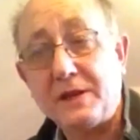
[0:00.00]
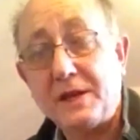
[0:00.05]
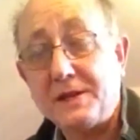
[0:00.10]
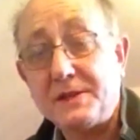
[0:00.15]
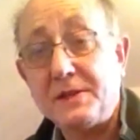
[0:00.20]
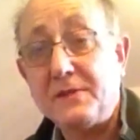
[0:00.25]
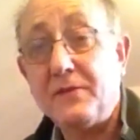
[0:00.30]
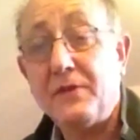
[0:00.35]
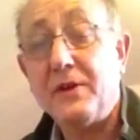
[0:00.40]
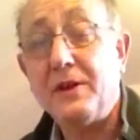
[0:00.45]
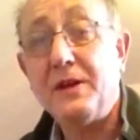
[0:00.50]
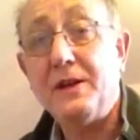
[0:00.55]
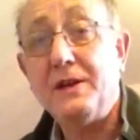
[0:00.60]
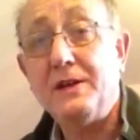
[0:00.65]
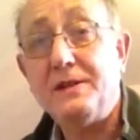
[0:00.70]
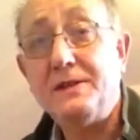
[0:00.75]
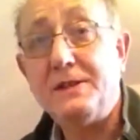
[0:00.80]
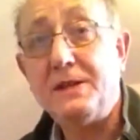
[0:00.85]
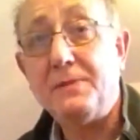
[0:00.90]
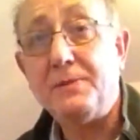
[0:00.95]
that's a
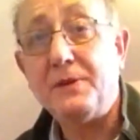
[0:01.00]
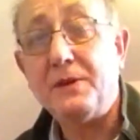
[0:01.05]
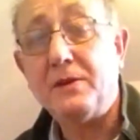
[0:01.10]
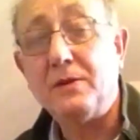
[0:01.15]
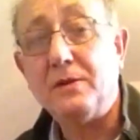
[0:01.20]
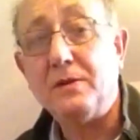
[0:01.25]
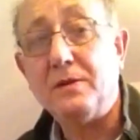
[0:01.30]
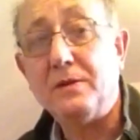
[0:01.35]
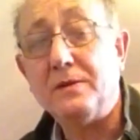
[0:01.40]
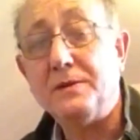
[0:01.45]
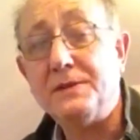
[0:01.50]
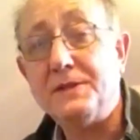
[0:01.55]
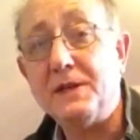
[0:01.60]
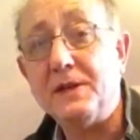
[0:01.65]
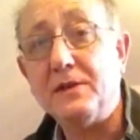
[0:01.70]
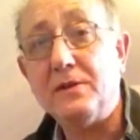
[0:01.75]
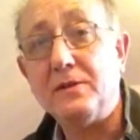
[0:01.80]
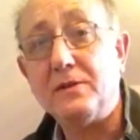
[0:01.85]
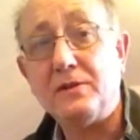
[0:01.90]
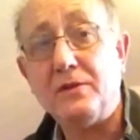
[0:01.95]
very typical
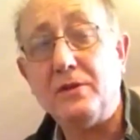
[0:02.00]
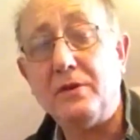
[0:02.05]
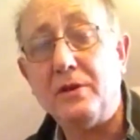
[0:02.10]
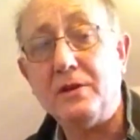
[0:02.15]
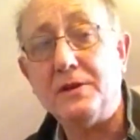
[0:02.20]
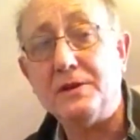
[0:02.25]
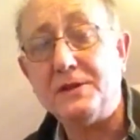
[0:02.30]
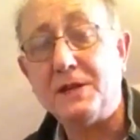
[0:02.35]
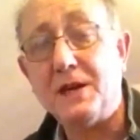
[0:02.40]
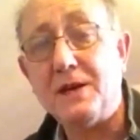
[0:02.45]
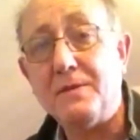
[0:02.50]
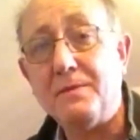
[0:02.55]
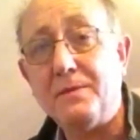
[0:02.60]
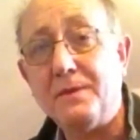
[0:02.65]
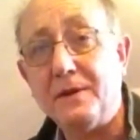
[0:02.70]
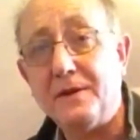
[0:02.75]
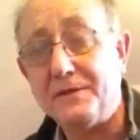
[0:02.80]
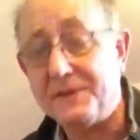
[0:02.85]
single coil type